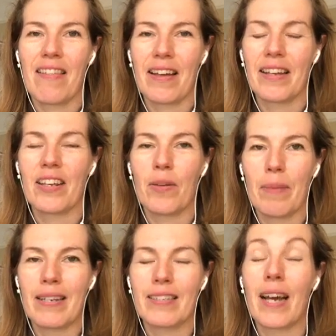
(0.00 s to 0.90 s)
Thank you,
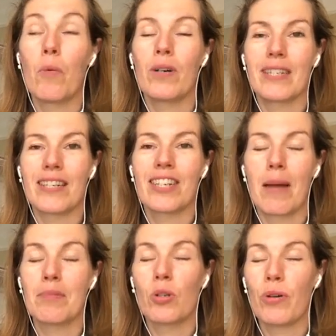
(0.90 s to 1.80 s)
Bent.
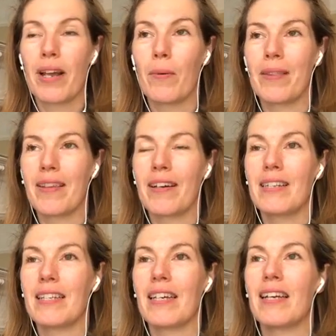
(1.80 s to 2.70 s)
I'm toying with the
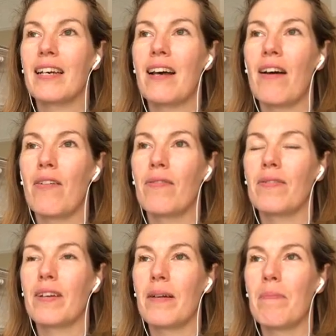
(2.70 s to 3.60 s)
idea of
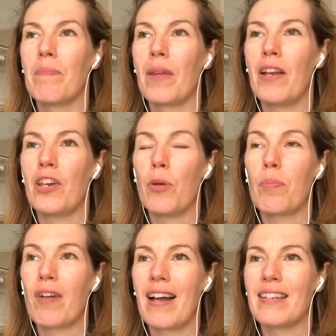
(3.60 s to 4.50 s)
a new
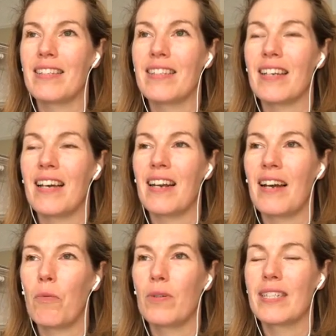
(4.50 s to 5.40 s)
brand, and
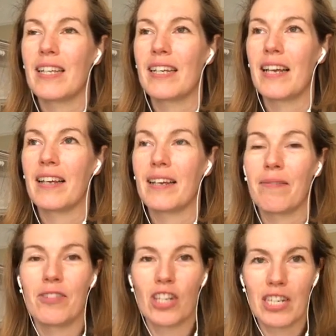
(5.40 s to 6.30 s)
I was thinking
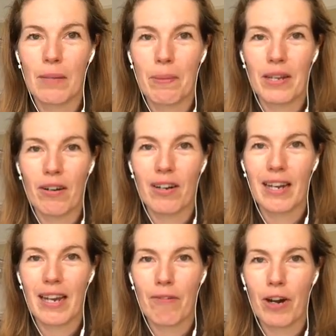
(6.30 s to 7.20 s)
of GDPR
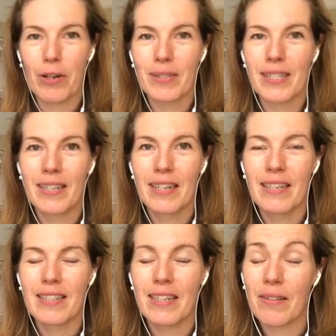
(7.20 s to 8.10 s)
heroes.
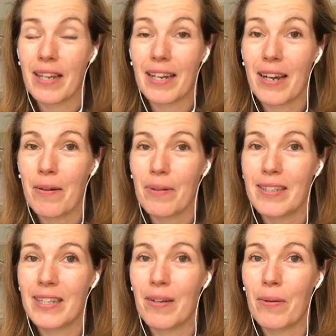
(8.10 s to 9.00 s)
So there you go.
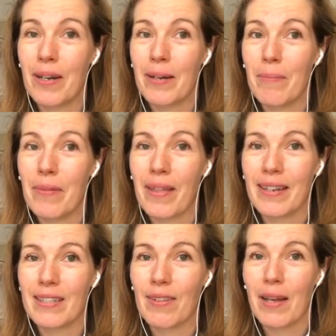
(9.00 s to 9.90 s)
So
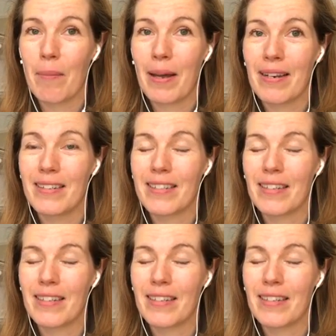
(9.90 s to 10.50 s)
thanks for that, Bent.